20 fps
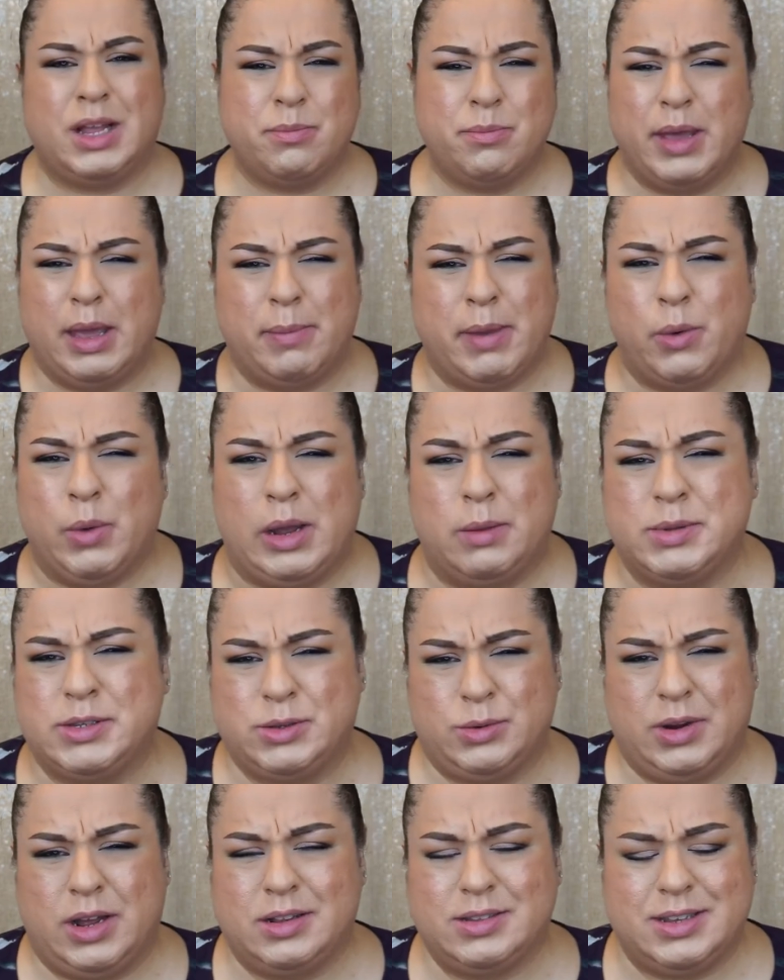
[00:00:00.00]
Baby wipes
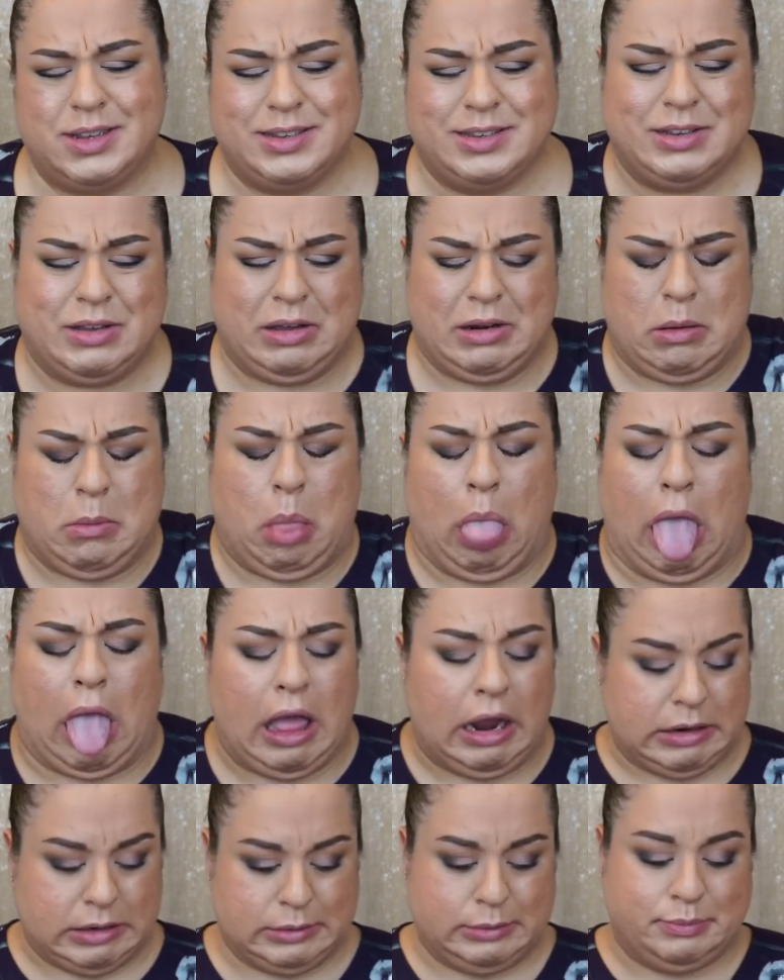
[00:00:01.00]
do not taste good.
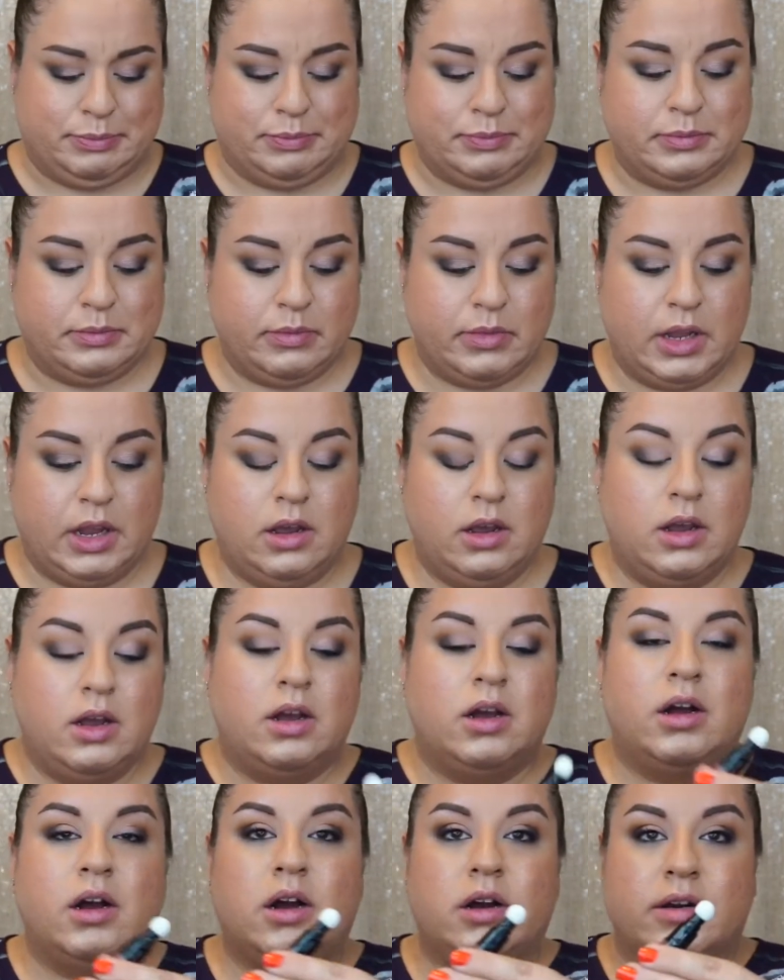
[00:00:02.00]
Blech.
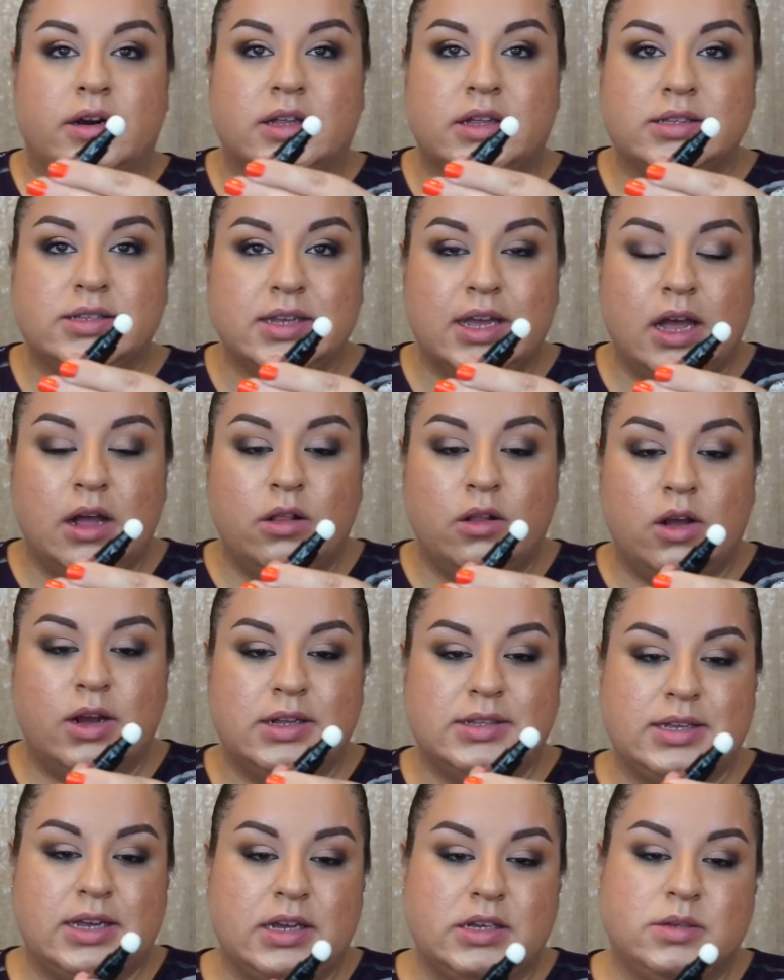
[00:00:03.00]
Alright, let's see how long
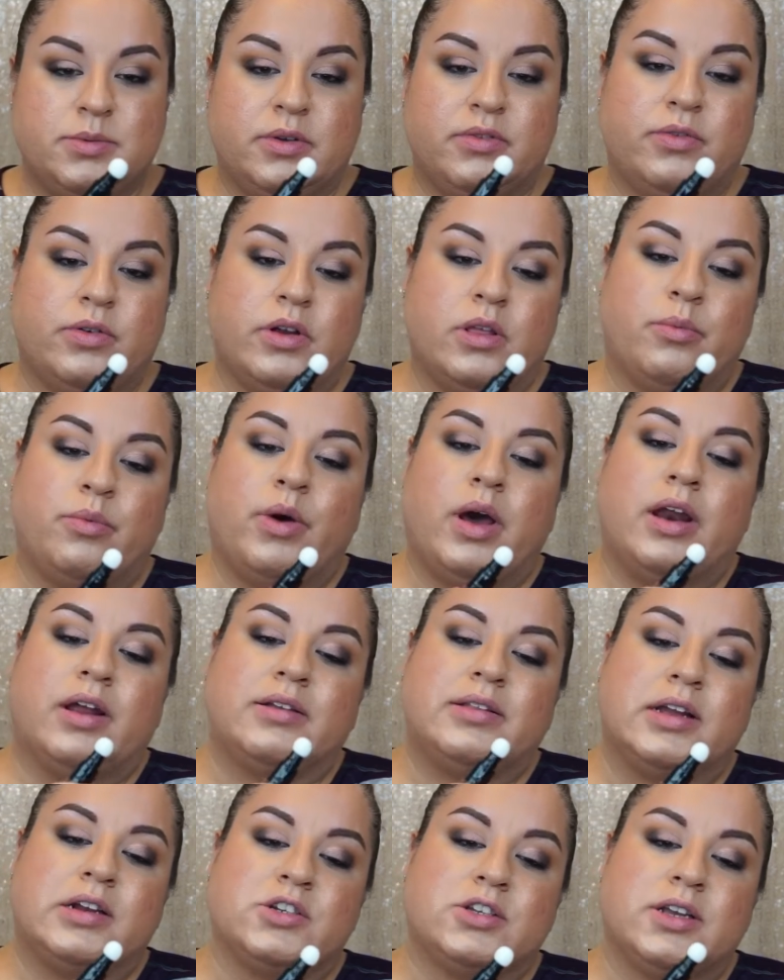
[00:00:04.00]
it takes before the
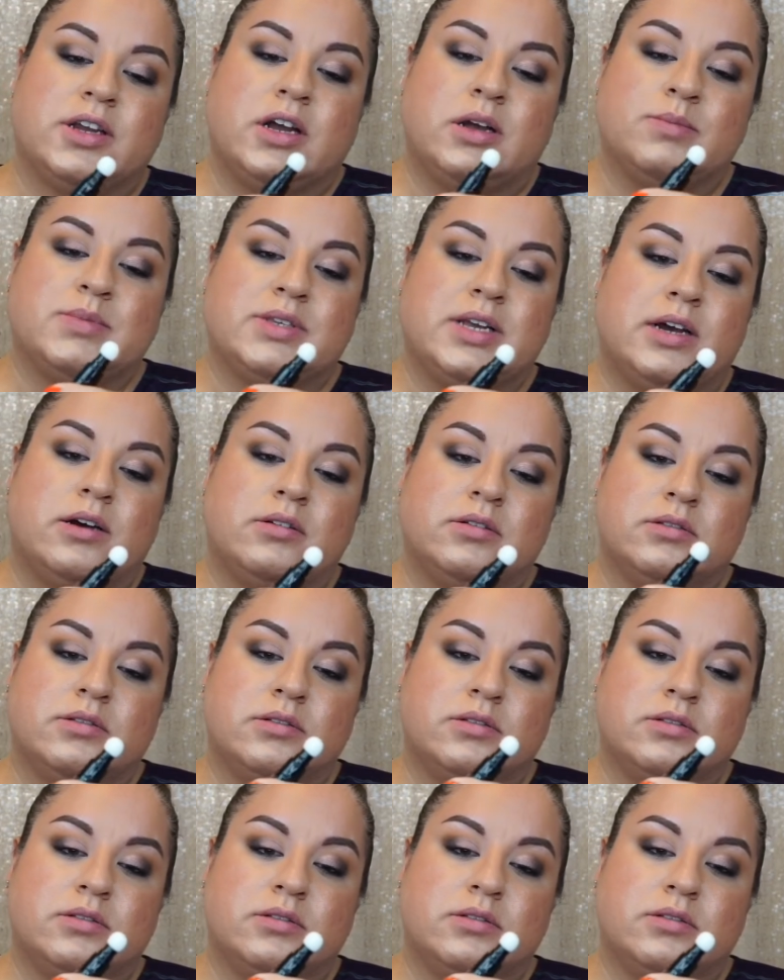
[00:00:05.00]
product actually comes out.